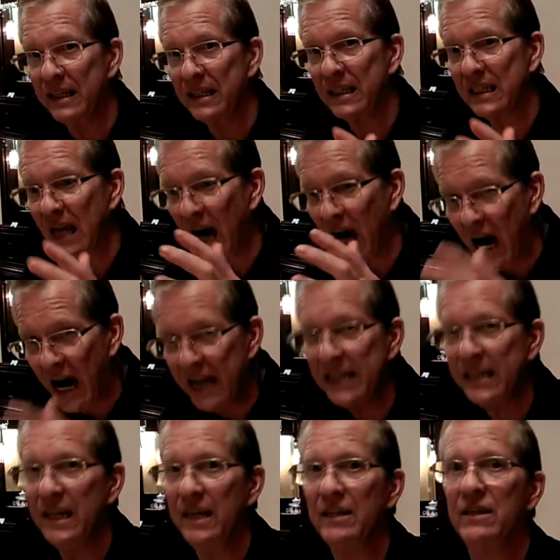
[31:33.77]
this
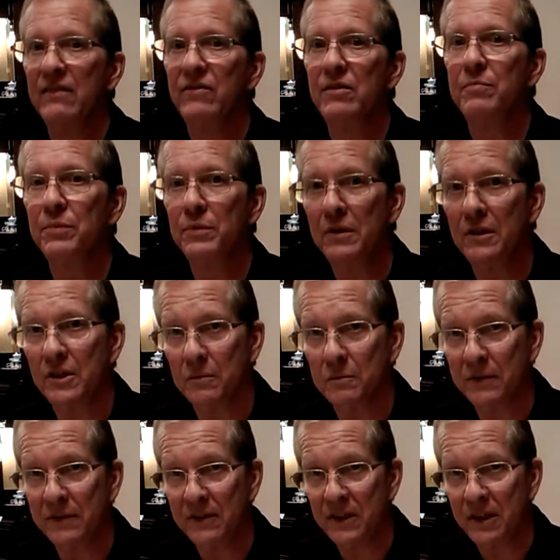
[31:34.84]
content of the
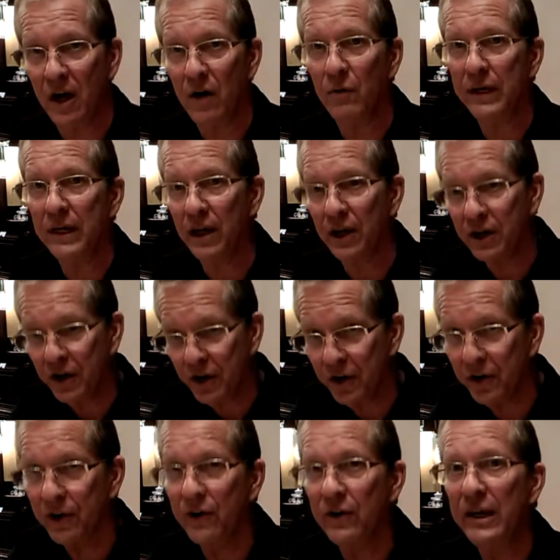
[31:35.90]
Buddhism of the sowing
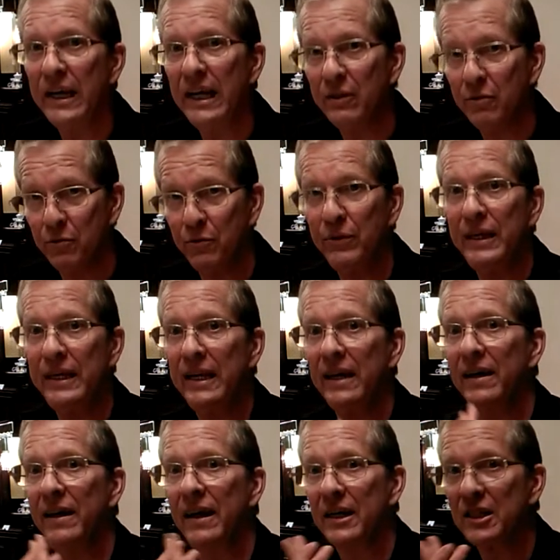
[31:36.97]
occurred through
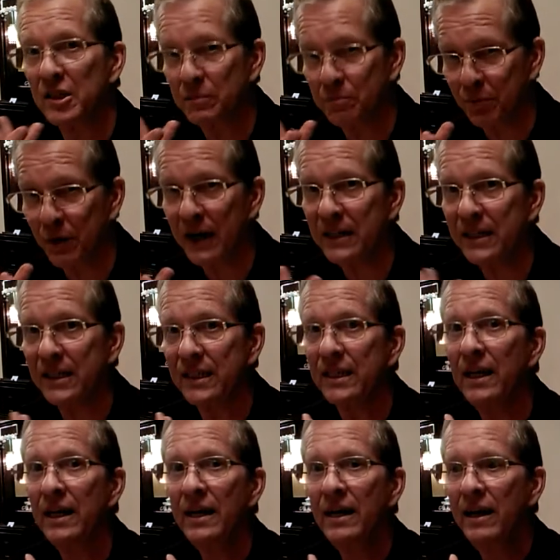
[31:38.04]
the
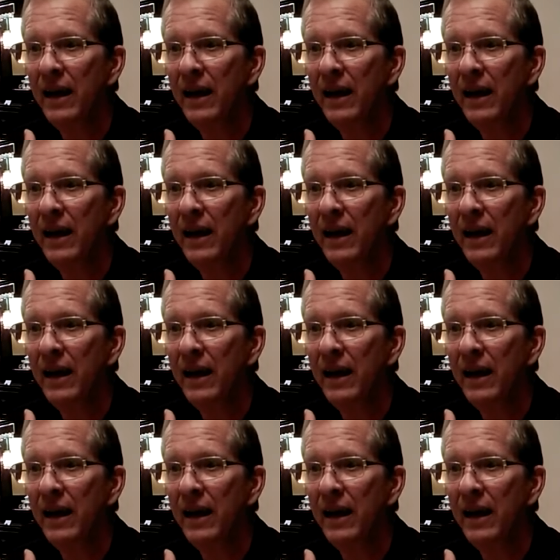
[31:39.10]
express